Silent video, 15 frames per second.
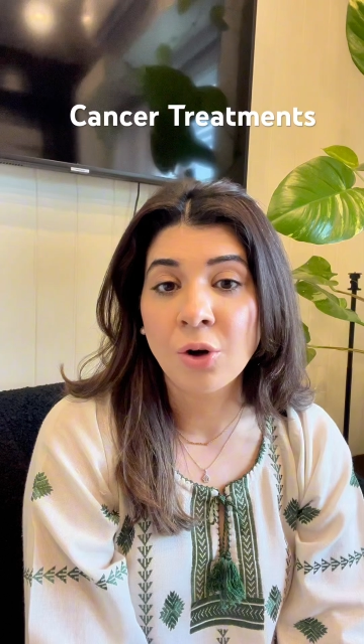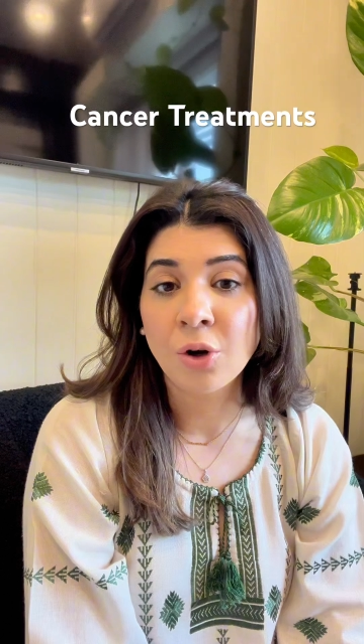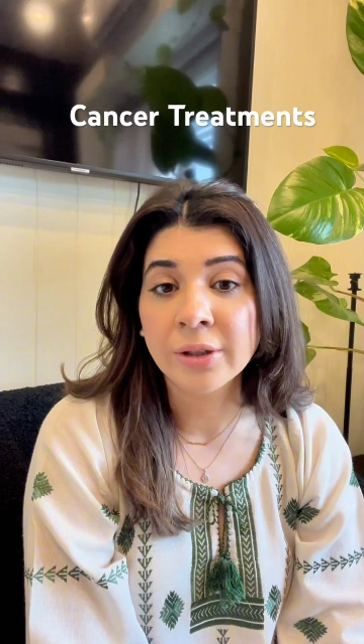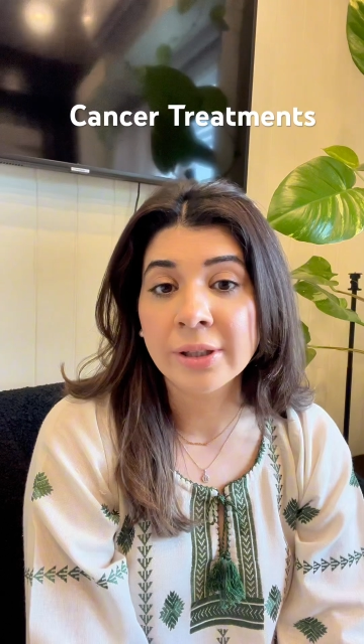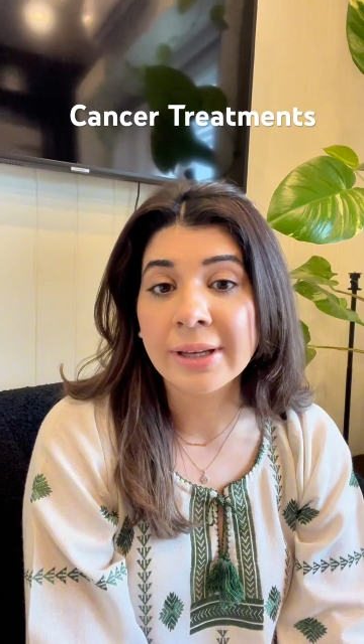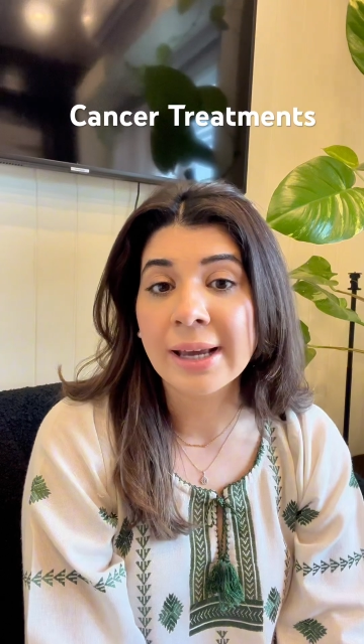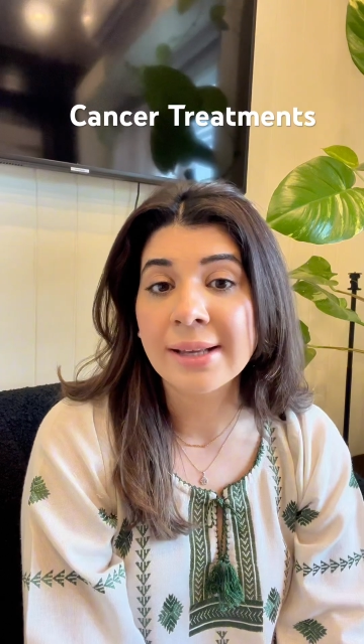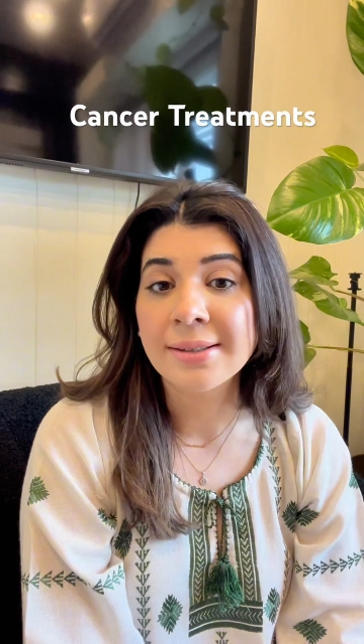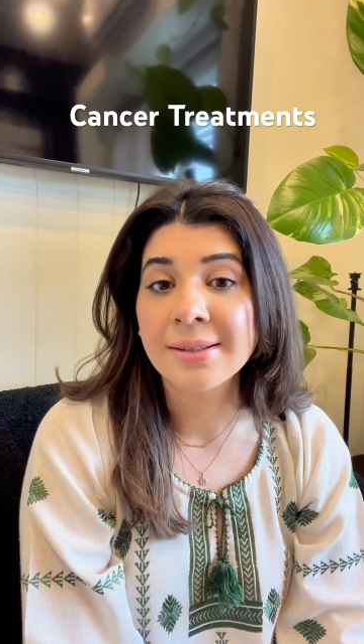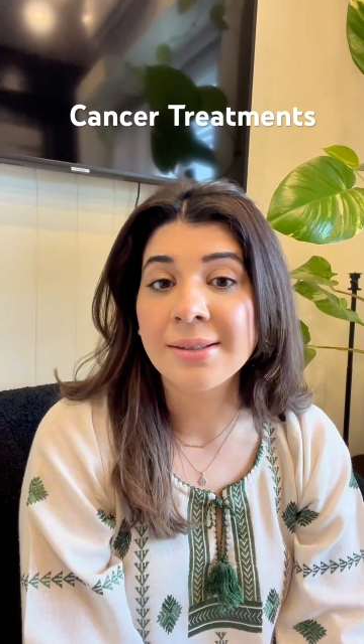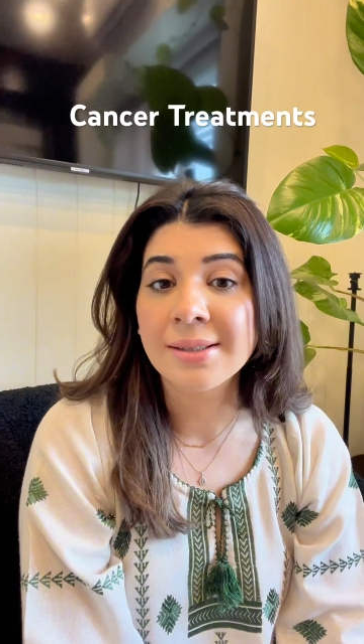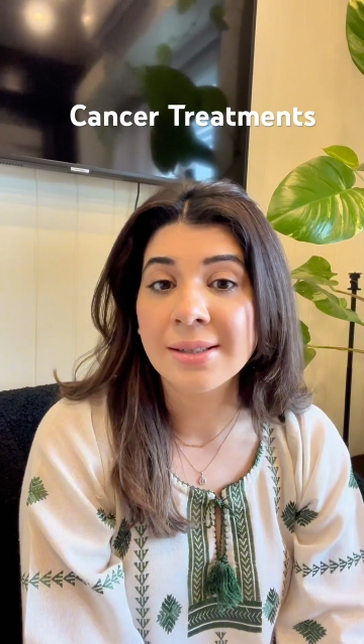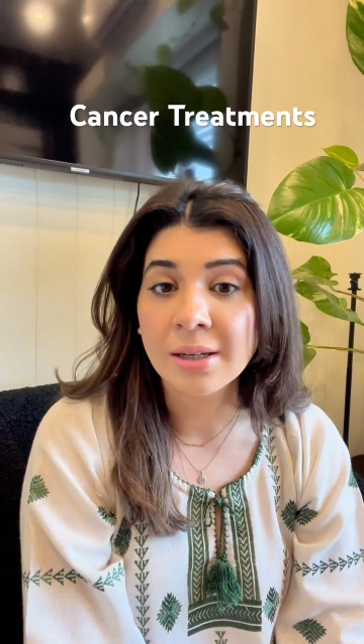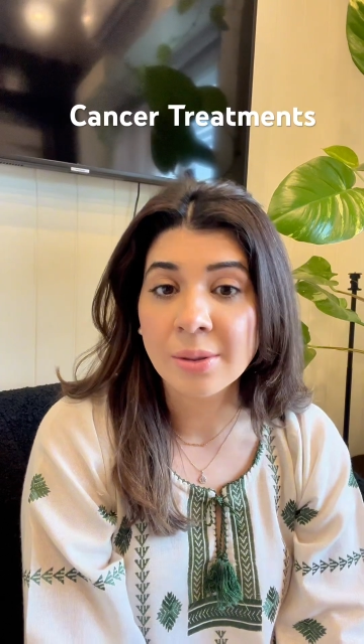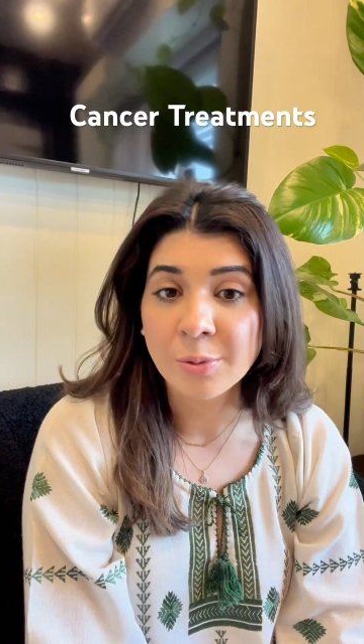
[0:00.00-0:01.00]
or the cancer
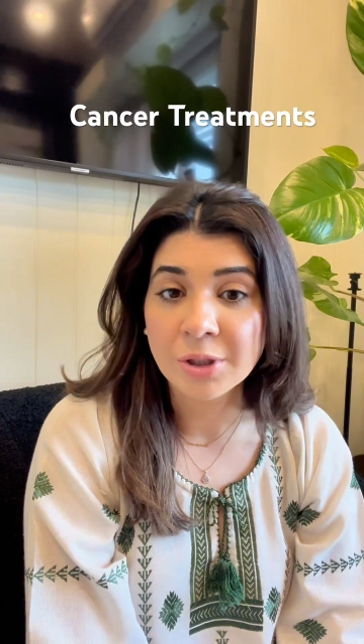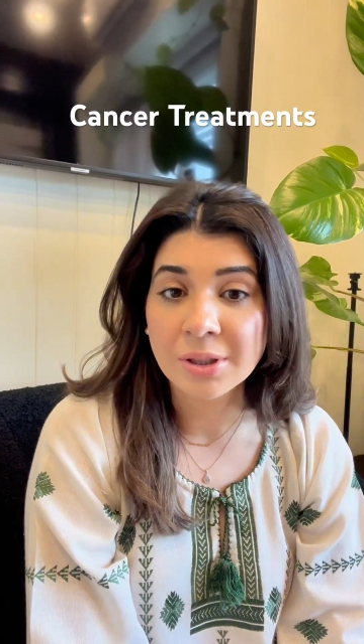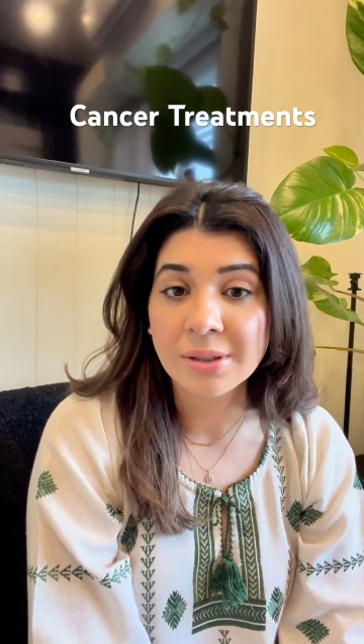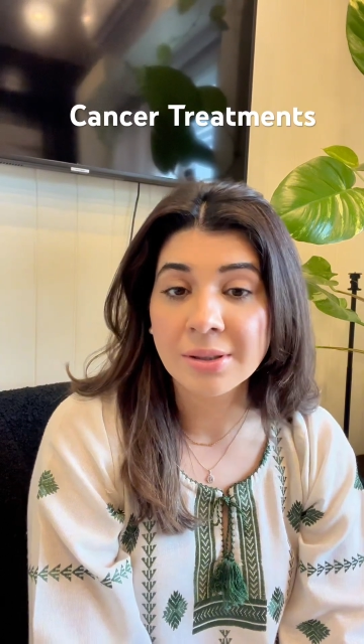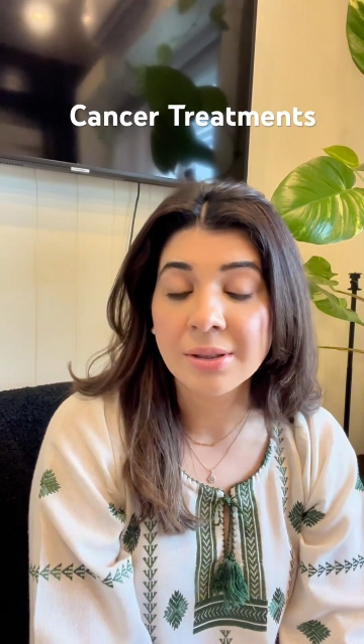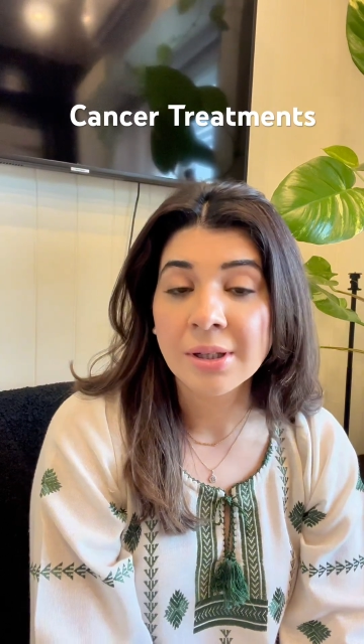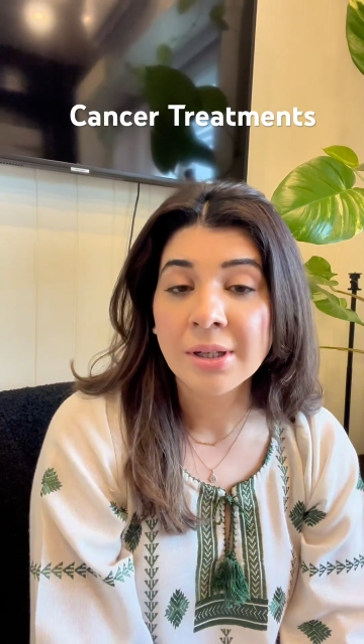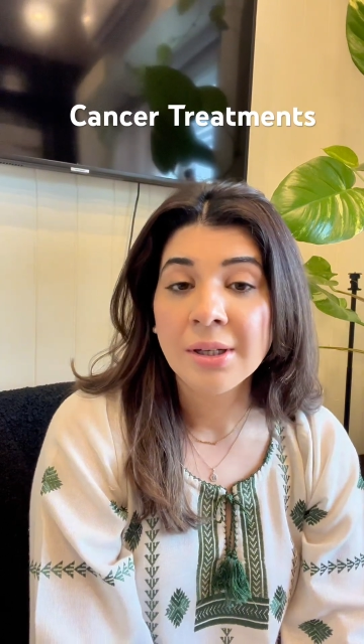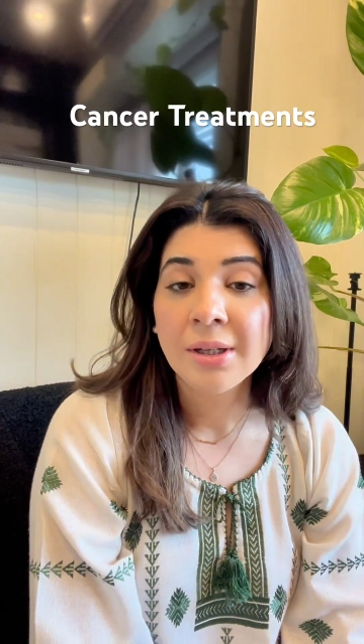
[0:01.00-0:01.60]
is limited